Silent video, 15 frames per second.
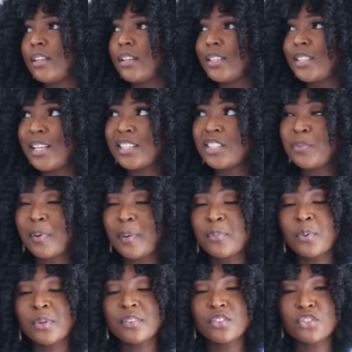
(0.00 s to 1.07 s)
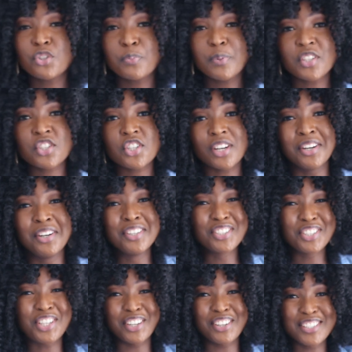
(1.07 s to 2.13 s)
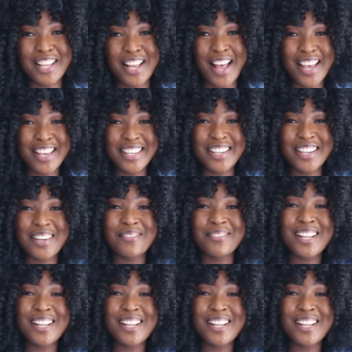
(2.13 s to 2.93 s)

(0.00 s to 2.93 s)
It's actually probably one of the cheapest chairs at IKEA.